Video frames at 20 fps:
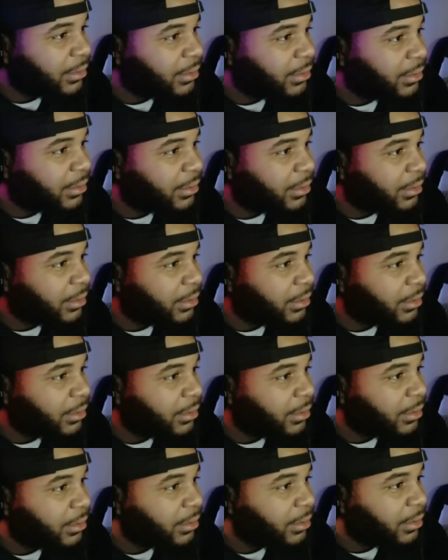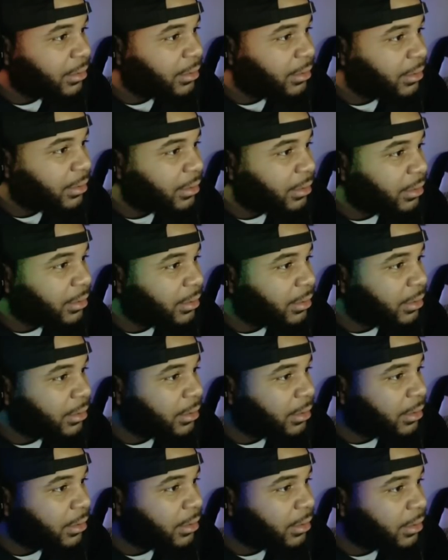
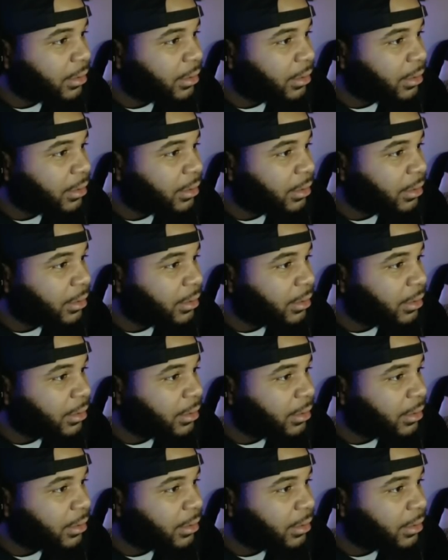No words are spoken by the person on screen.